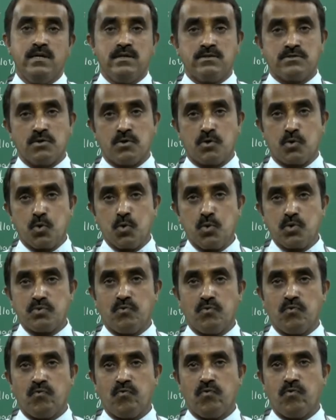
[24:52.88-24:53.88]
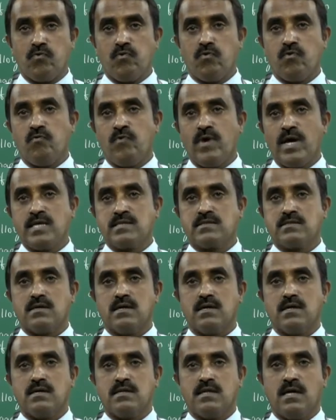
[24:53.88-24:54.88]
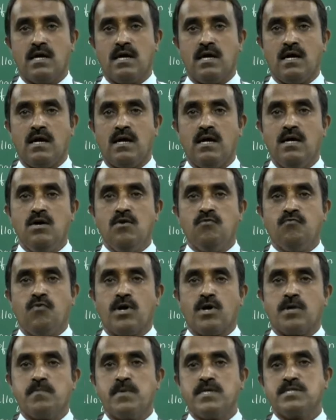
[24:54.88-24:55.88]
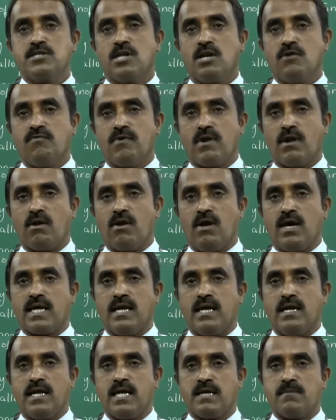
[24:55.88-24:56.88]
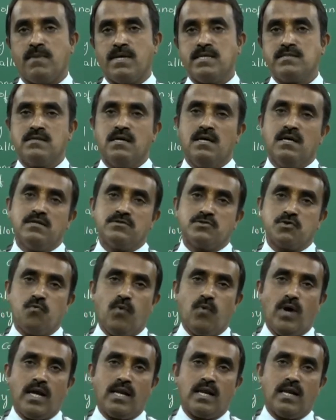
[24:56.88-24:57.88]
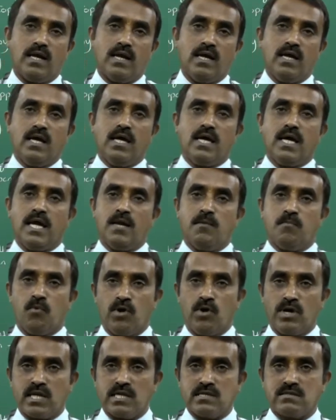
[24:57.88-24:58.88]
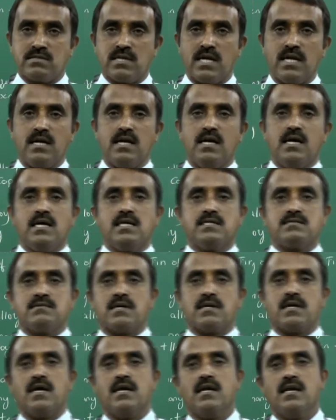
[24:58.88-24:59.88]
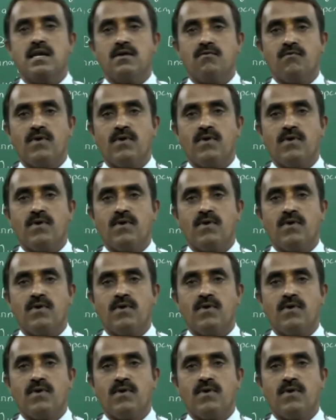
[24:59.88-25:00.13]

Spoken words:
So two ways the formation of an alloy can take place. So one in molten state, second